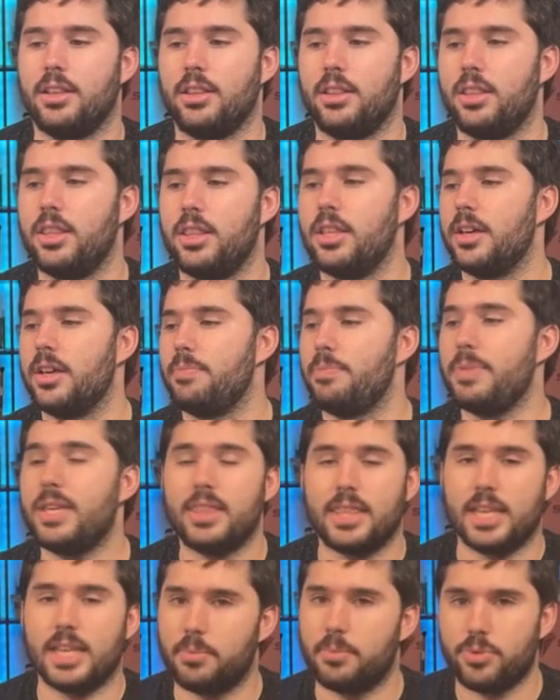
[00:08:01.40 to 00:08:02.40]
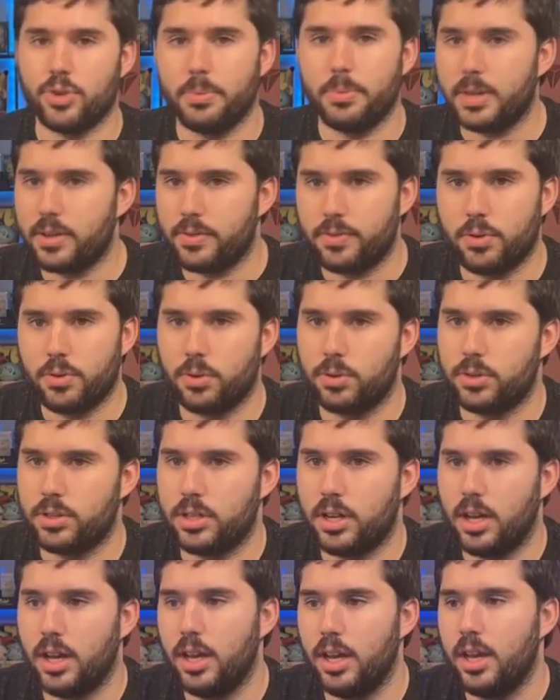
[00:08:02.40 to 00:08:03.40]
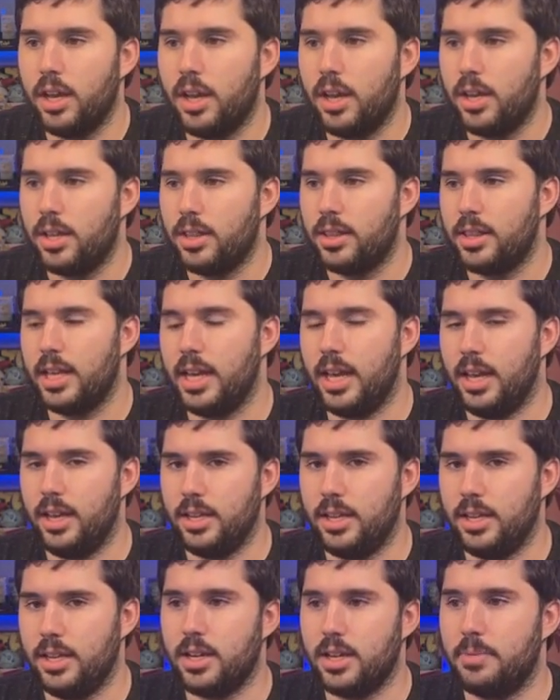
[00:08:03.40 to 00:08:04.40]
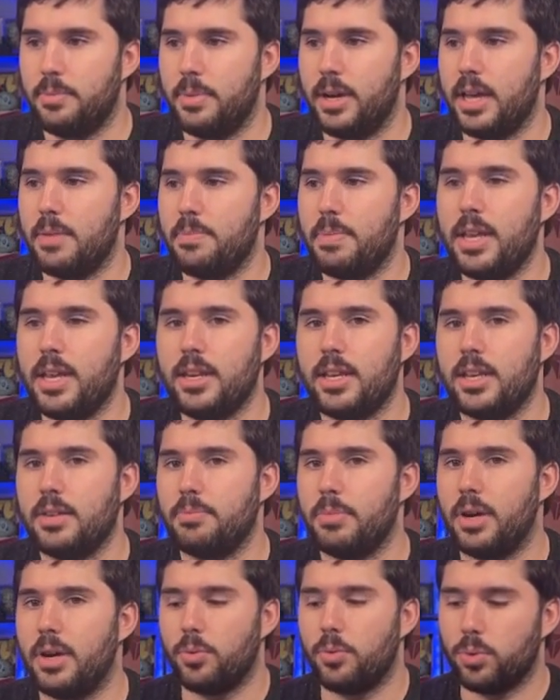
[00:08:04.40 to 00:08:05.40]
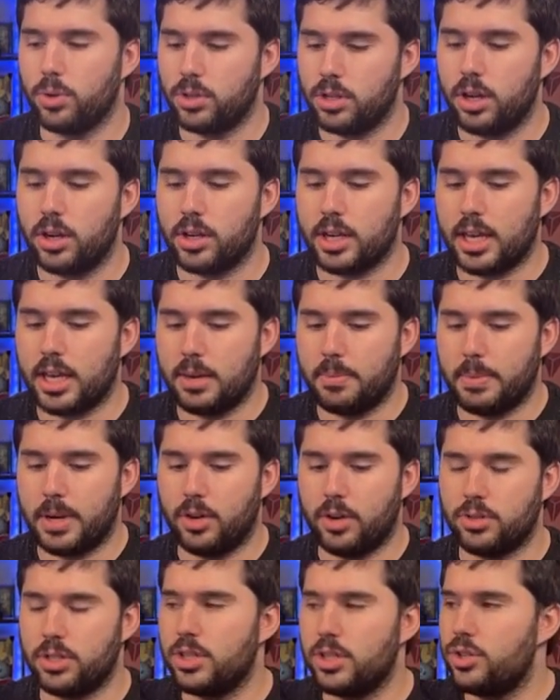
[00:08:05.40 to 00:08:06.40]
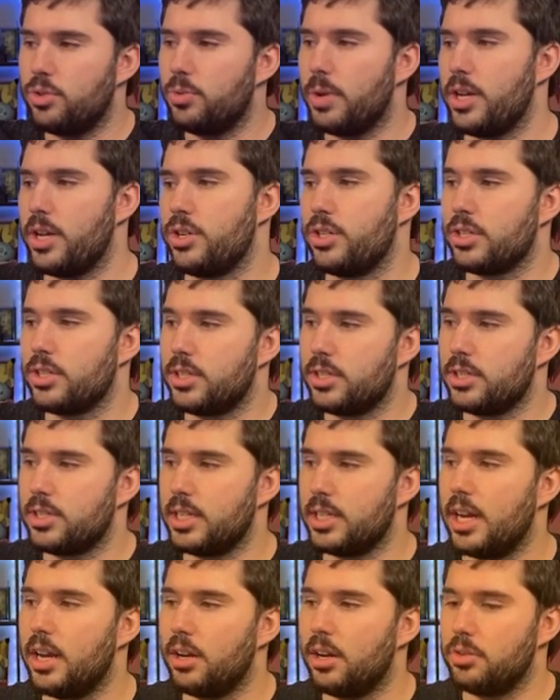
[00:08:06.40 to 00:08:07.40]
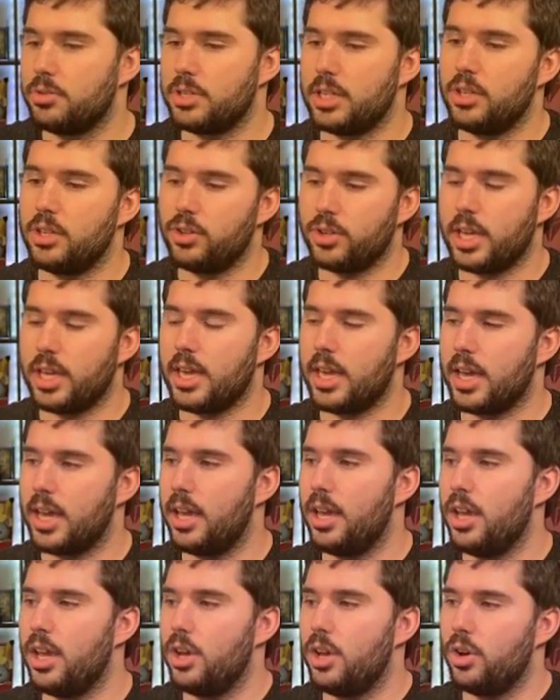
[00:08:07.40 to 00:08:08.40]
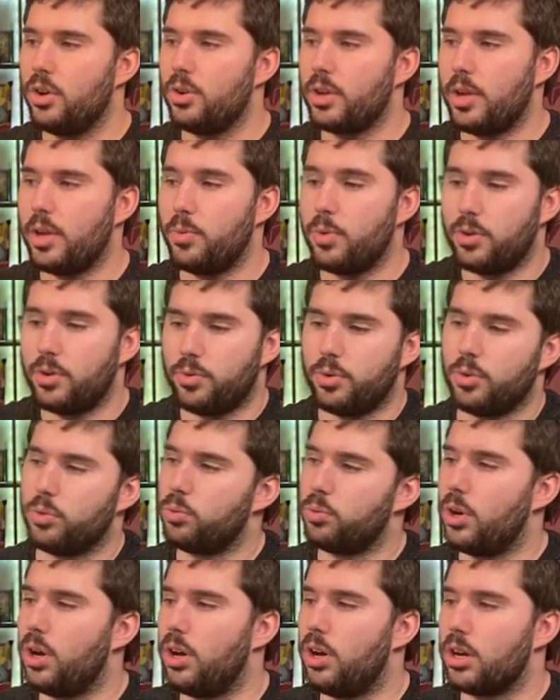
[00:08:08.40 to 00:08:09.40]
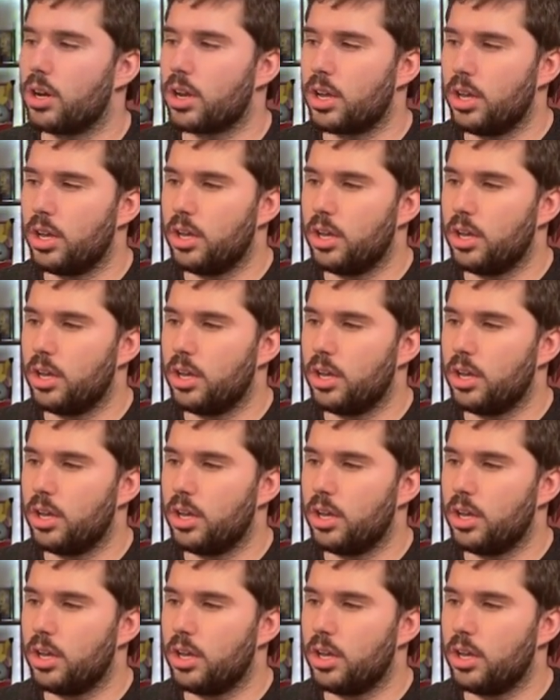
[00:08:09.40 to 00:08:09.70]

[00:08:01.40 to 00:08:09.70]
the beat that I'm drumming? Of course not. That is not my opinion, but we're talking about situations and scenarios and looking at, okay, what if we're wrong?